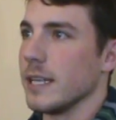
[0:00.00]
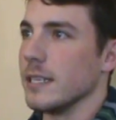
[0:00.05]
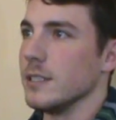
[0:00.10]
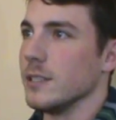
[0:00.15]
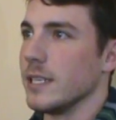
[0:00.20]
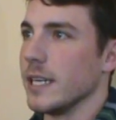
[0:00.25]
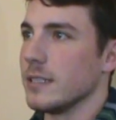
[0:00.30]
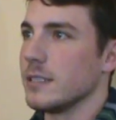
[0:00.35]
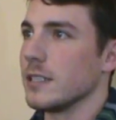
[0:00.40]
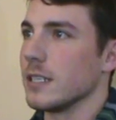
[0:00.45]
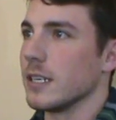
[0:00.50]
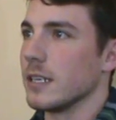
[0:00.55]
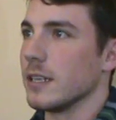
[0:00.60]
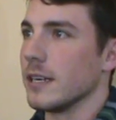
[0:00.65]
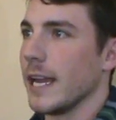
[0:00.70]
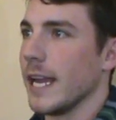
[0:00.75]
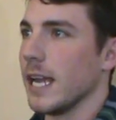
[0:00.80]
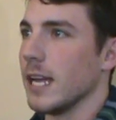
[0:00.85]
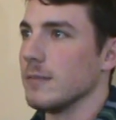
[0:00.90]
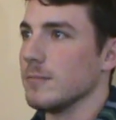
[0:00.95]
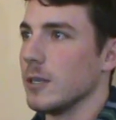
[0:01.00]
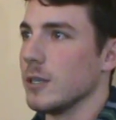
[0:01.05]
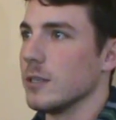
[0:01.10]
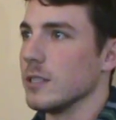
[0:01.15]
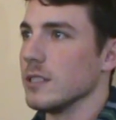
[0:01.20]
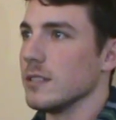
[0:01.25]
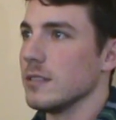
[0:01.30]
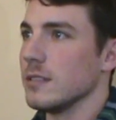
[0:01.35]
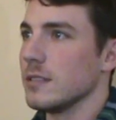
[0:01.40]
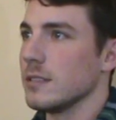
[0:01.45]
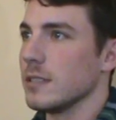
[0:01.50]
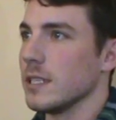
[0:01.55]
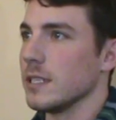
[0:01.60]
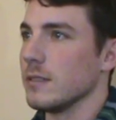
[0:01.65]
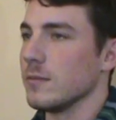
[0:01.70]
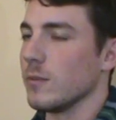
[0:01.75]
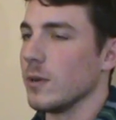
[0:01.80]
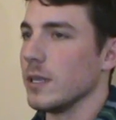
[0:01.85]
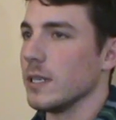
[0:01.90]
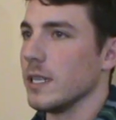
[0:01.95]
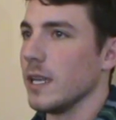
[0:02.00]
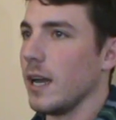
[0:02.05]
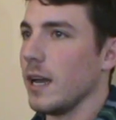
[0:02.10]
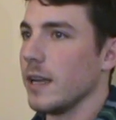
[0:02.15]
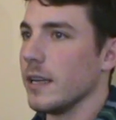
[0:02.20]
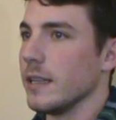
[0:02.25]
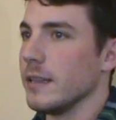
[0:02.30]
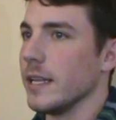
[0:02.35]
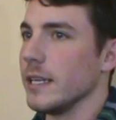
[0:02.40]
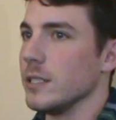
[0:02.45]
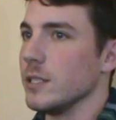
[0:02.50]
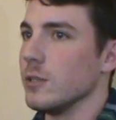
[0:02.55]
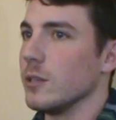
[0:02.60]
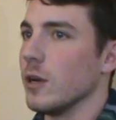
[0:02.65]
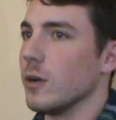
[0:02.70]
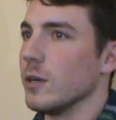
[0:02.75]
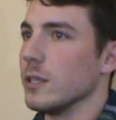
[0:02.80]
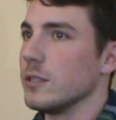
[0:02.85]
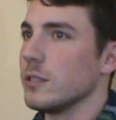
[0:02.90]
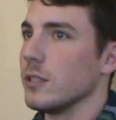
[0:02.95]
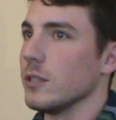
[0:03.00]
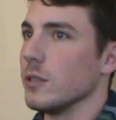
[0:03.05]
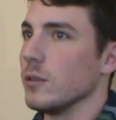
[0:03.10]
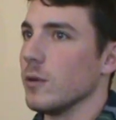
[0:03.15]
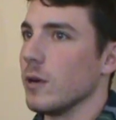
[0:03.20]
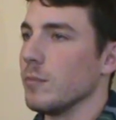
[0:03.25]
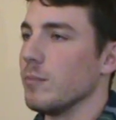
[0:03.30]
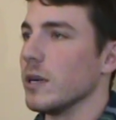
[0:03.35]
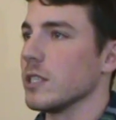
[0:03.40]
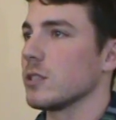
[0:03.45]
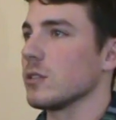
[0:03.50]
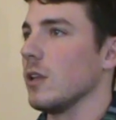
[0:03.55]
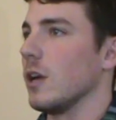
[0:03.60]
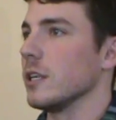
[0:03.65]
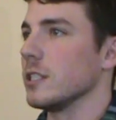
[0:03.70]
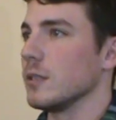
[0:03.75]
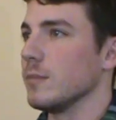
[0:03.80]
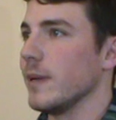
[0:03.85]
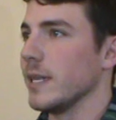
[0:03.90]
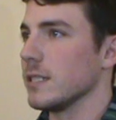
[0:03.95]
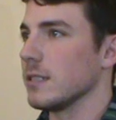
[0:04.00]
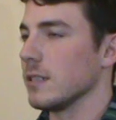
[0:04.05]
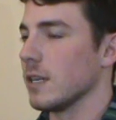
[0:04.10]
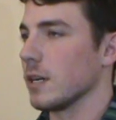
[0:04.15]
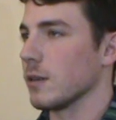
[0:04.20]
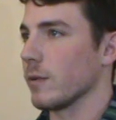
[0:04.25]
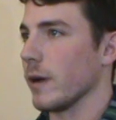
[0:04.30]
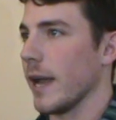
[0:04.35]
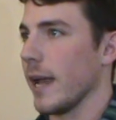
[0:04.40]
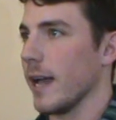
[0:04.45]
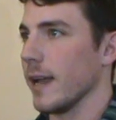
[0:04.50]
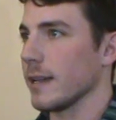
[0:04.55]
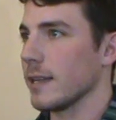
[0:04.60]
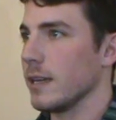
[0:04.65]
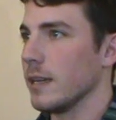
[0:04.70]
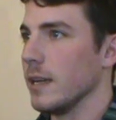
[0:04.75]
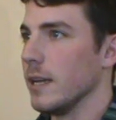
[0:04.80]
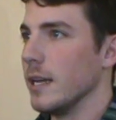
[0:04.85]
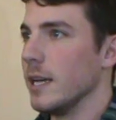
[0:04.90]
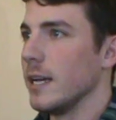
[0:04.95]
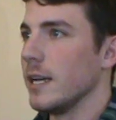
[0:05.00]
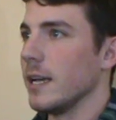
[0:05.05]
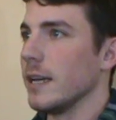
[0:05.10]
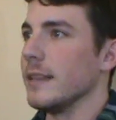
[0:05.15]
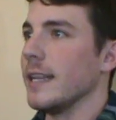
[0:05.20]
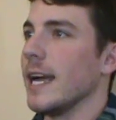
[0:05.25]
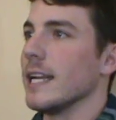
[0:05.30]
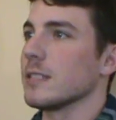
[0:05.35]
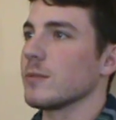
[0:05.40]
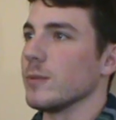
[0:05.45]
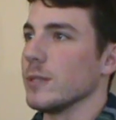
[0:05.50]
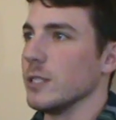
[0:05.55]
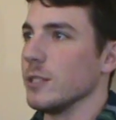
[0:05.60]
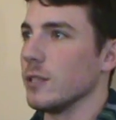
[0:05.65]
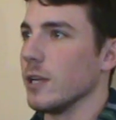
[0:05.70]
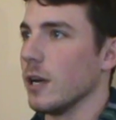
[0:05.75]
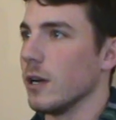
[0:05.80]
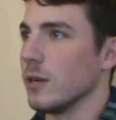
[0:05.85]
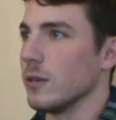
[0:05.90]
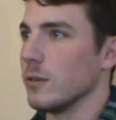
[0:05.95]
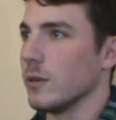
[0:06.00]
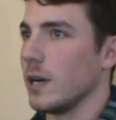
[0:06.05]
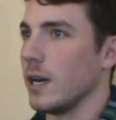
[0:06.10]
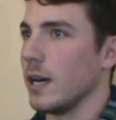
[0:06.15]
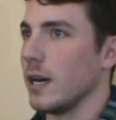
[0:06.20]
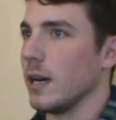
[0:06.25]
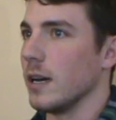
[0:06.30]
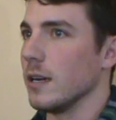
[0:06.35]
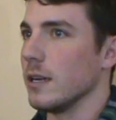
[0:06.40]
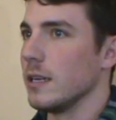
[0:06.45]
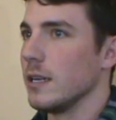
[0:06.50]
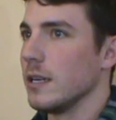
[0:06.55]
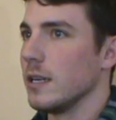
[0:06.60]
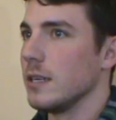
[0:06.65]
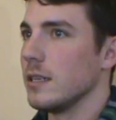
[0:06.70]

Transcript: Then you get your ammo and, and whatnot, and then you go into a much larger base in Iraq, and that's when you go uh,